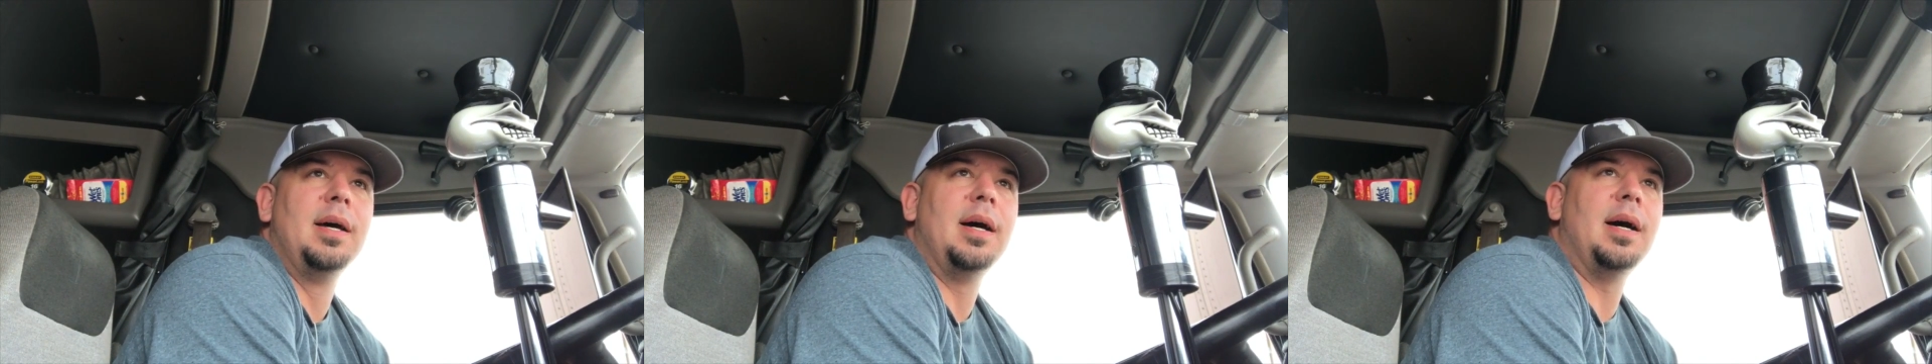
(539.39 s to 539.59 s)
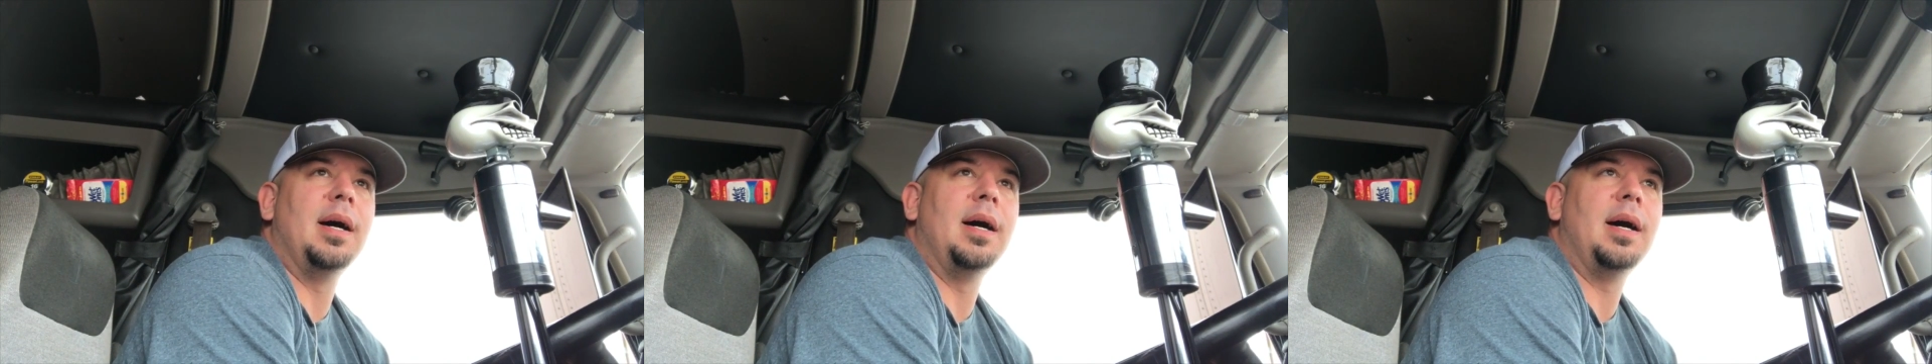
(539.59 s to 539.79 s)

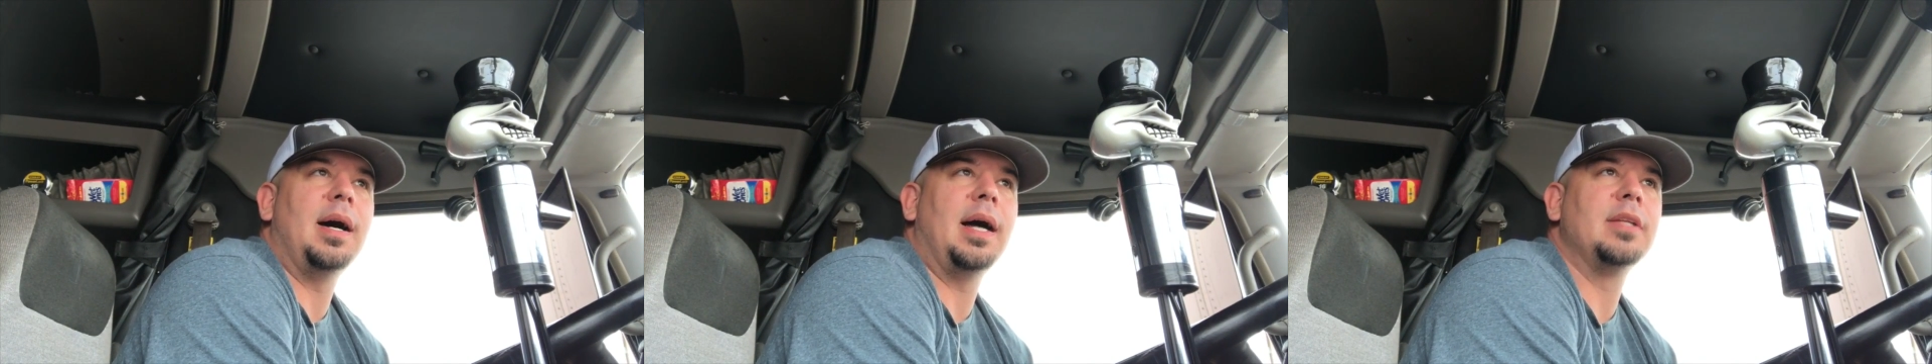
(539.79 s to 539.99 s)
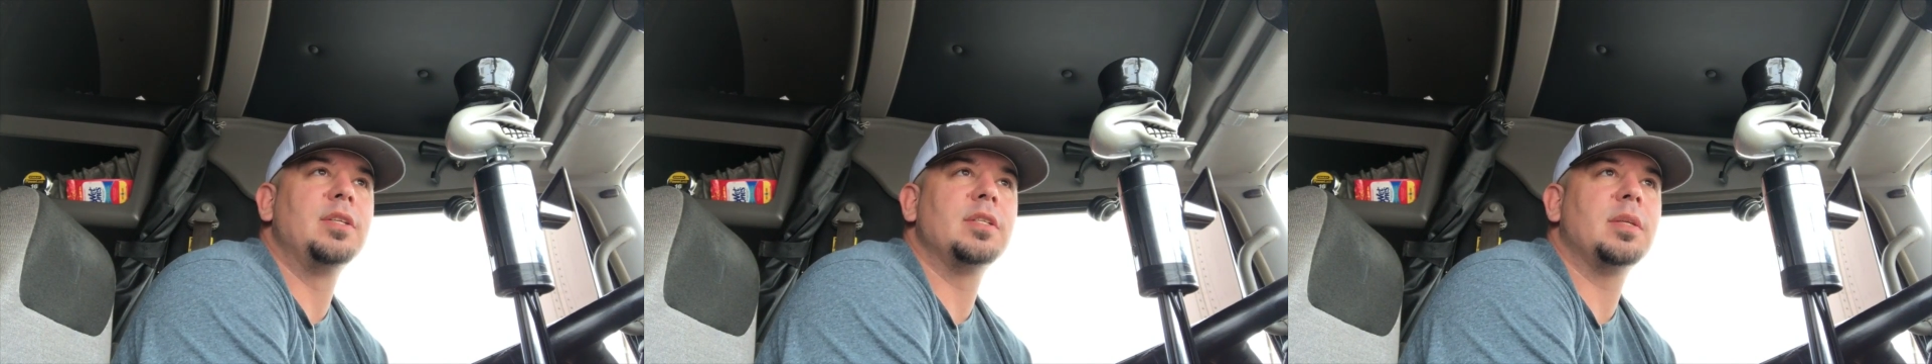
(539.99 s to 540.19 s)

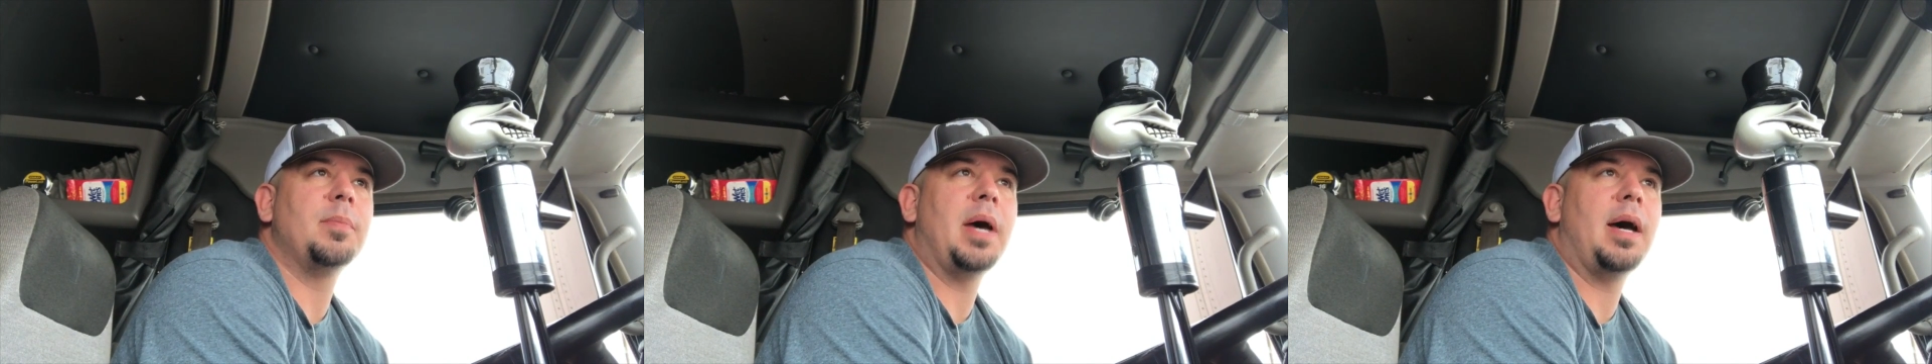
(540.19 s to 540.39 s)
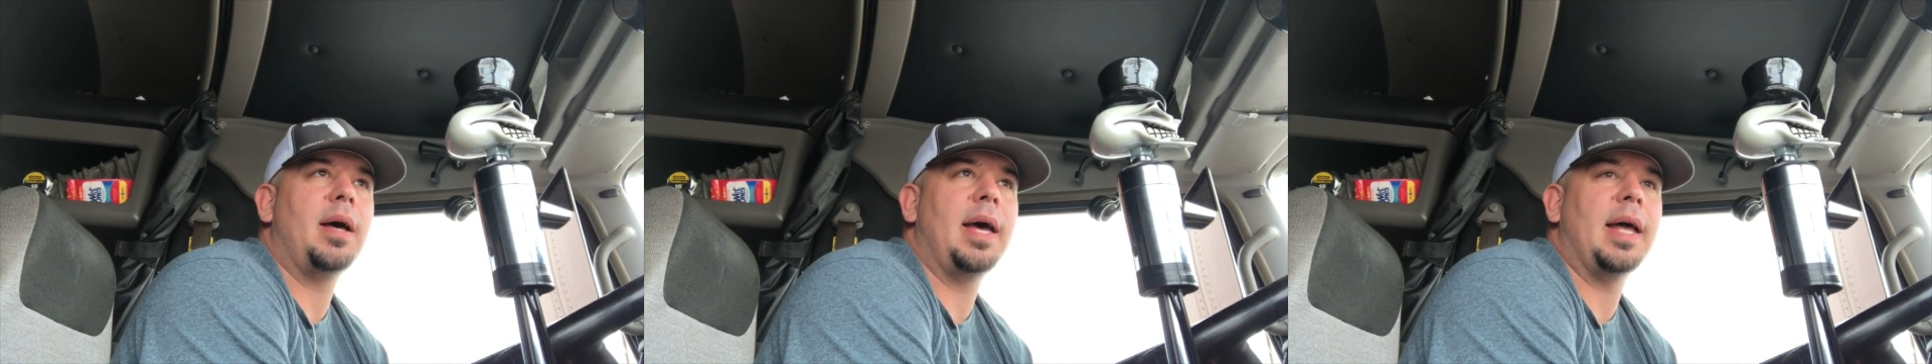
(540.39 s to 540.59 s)
I just
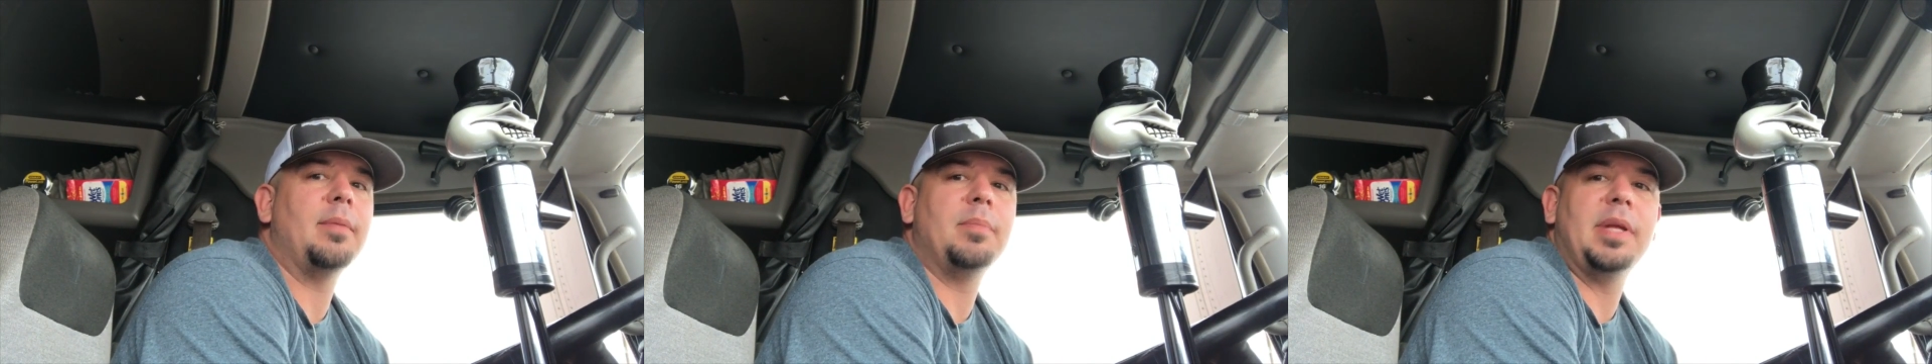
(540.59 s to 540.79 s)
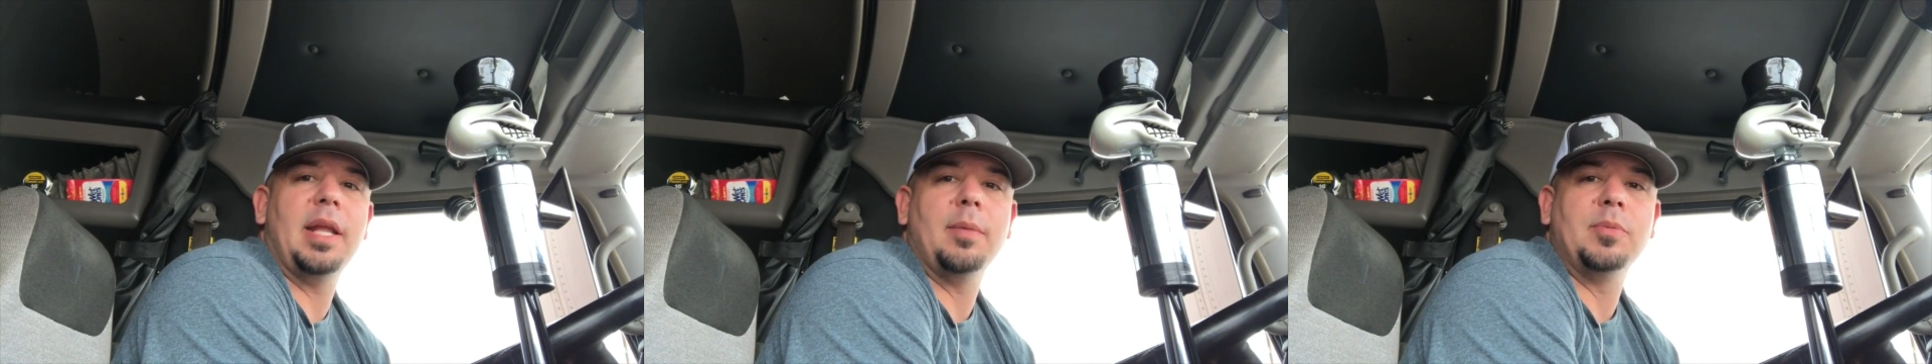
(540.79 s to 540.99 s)
about hadn't
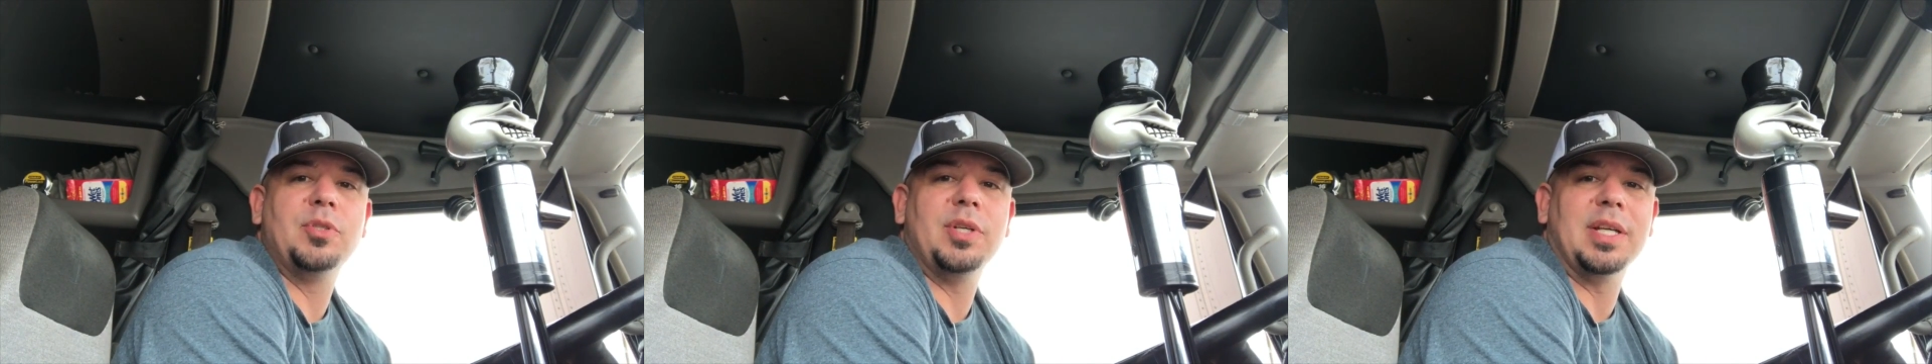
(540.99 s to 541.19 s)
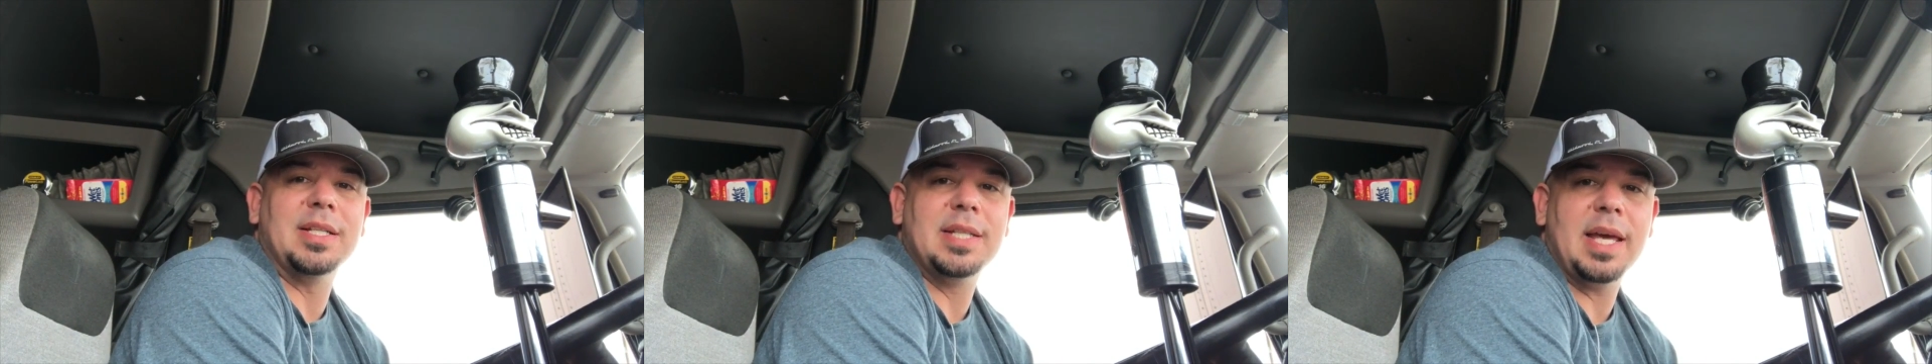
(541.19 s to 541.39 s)
been able to
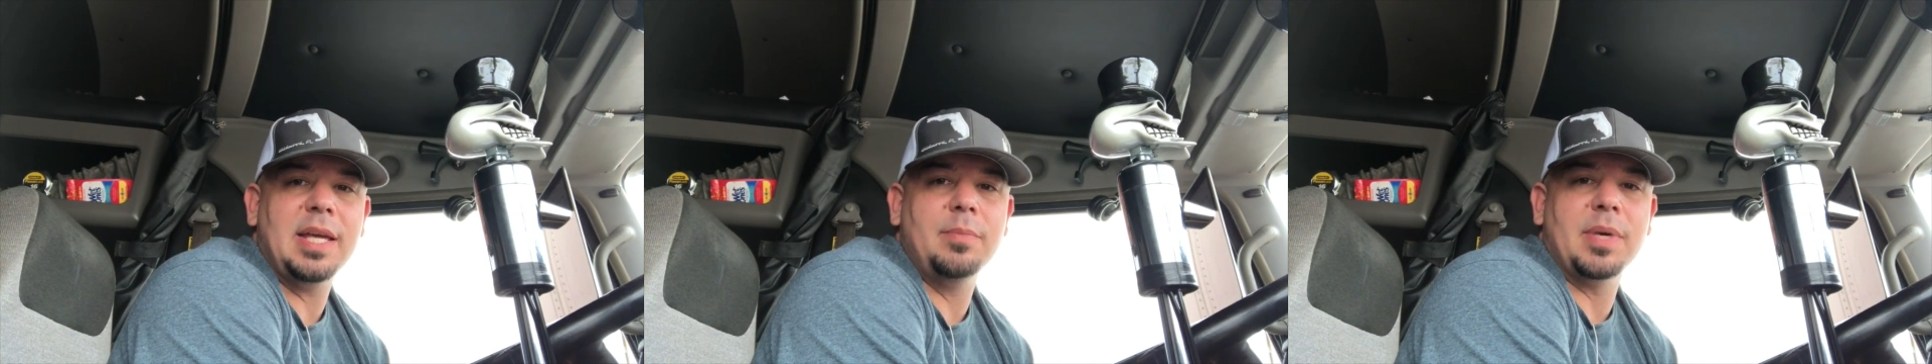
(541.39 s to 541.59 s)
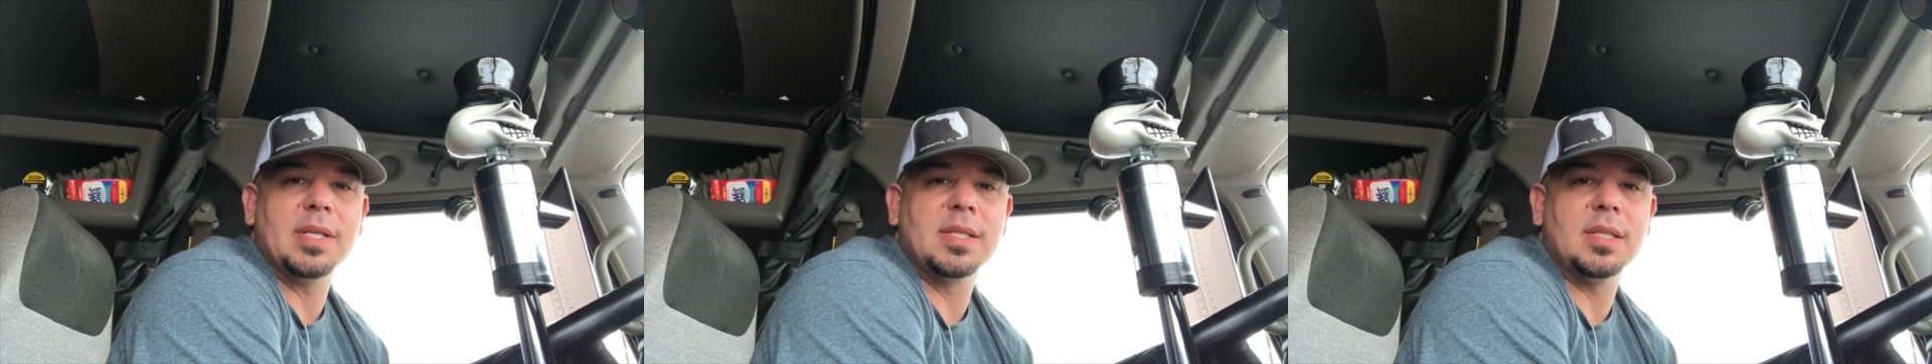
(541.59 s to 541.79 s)

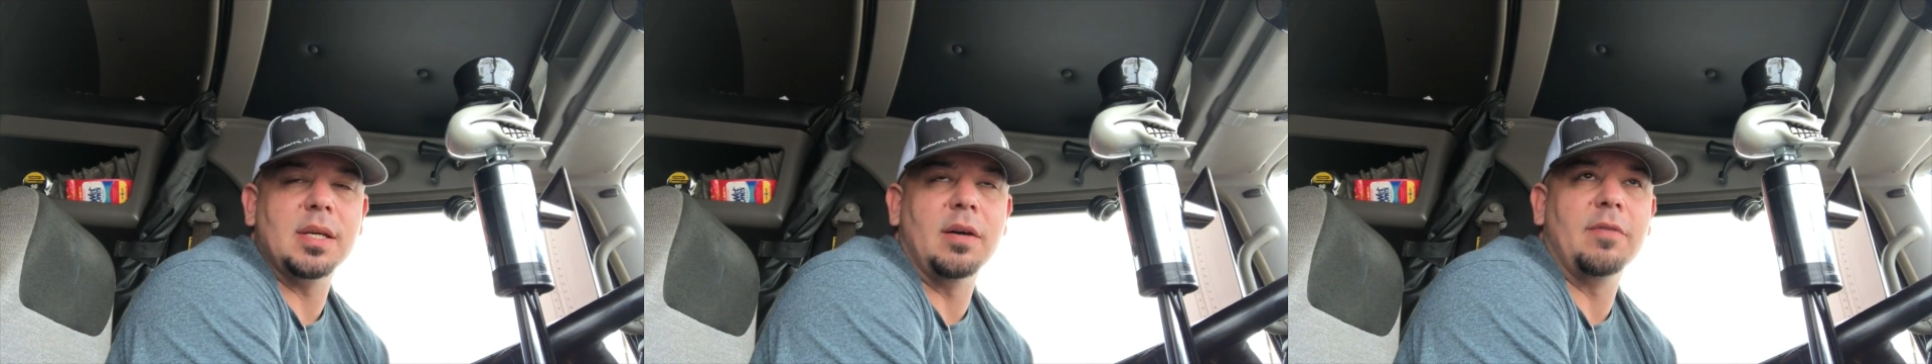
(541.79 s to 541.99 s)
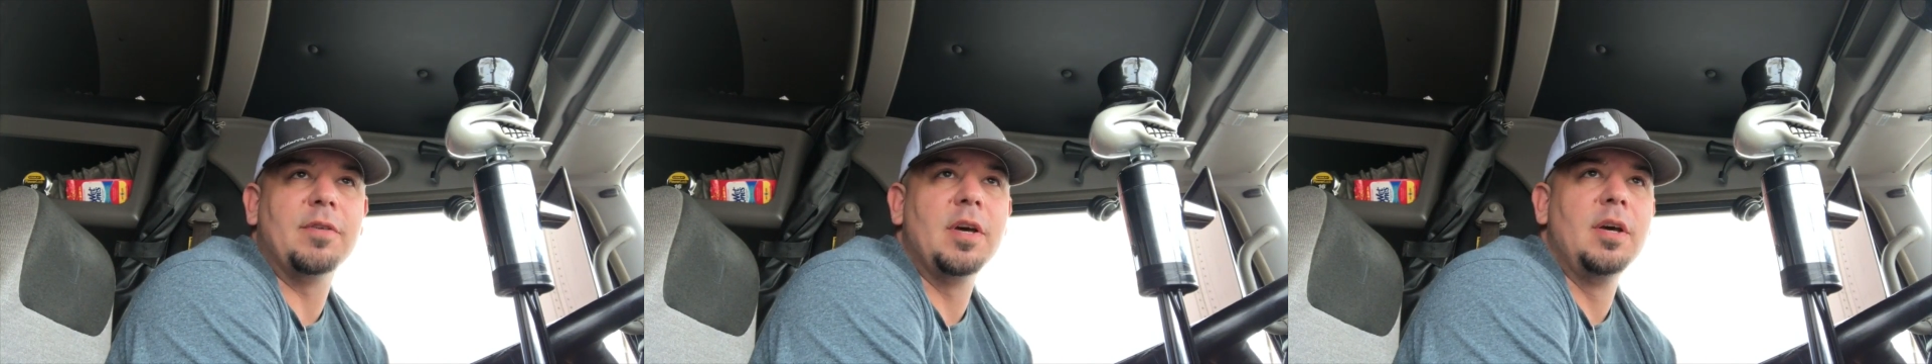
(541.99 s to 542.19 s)
contain
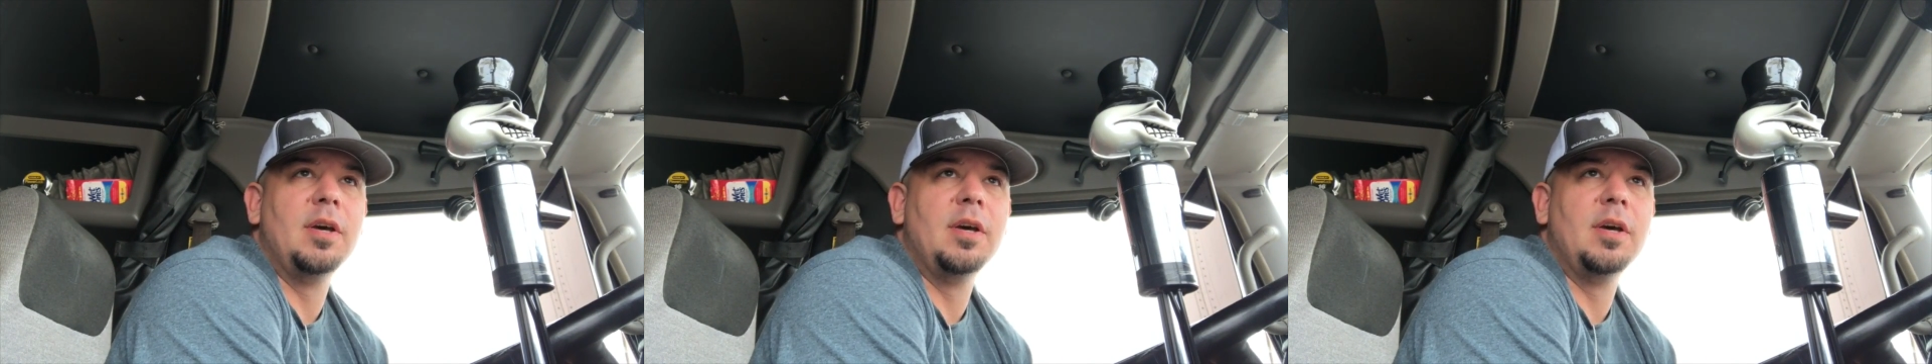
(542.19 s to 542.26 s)
myself.